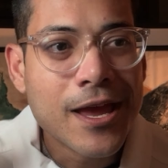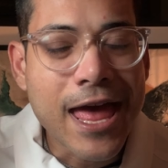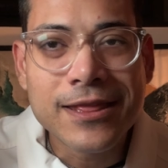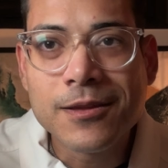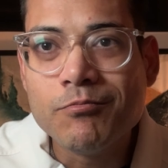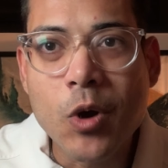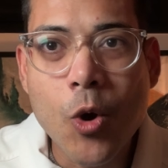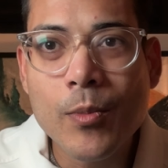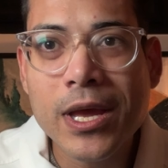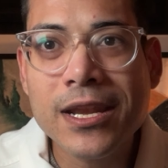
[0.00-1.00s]
At the
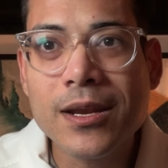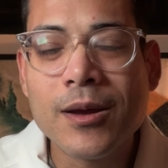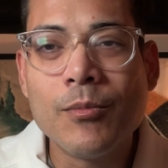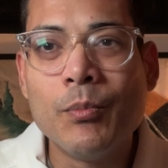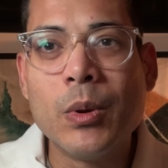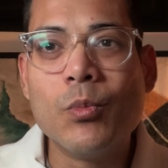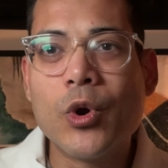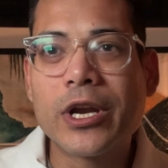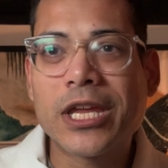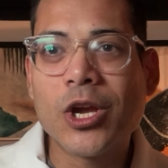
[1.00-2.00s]
moment, been
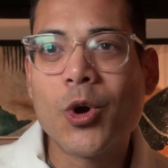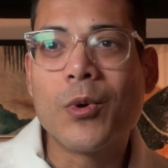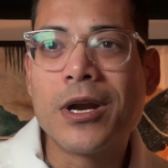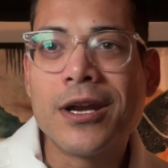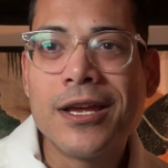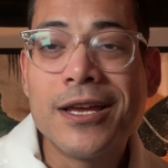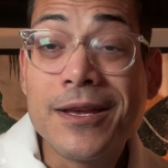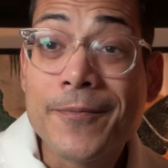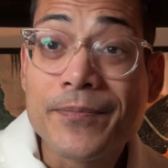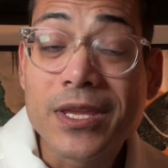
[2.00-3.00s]
working over
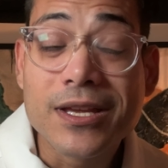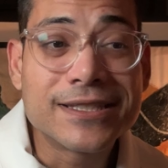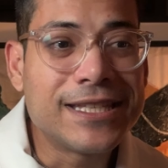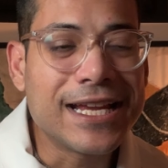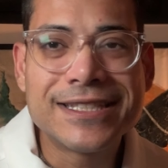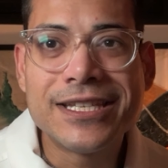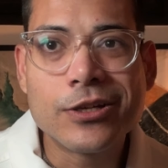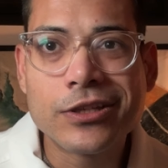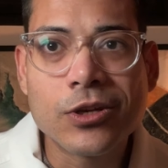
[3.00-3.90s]
6 years in